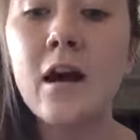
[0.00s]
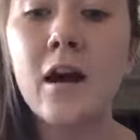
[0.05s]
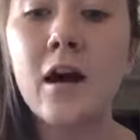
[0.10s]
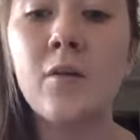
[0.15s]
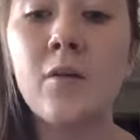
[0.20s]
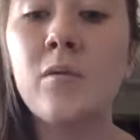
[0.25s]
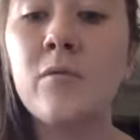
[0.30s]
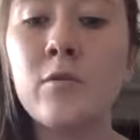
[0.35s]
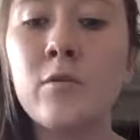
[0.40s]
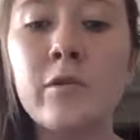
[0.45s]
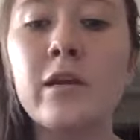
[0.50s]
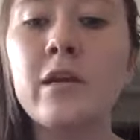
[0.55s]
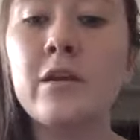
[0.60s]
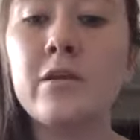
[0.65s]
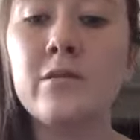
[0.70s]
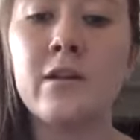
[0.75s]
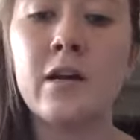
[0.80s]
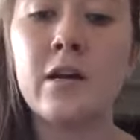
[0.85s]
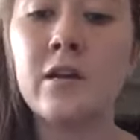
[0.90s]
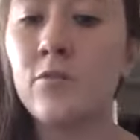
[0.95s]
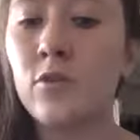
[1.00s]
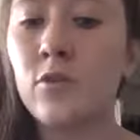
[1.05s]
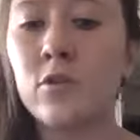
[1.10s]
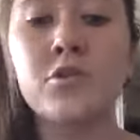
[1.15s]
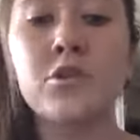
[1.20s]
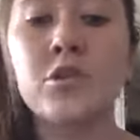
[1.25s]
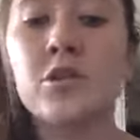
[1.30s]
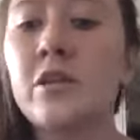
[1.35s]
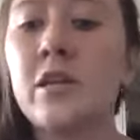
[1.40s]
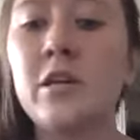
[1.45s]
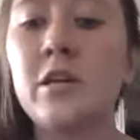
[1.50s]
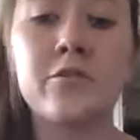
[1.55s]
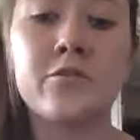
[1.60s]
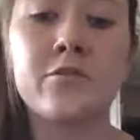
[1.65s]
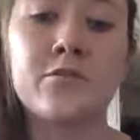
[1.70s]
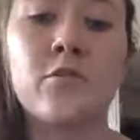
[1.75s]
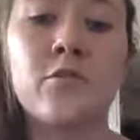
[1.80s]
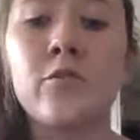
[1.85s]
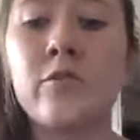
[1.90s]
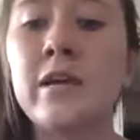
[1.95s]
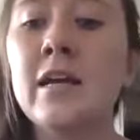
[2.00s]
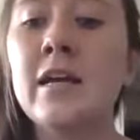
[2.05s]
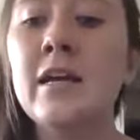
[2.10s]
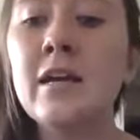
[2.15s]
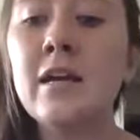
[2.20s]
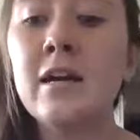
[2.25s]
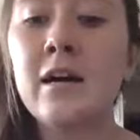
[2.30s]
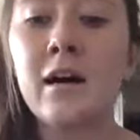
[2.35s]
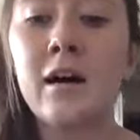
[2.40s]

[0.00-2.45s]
and really kind of her journey, her story,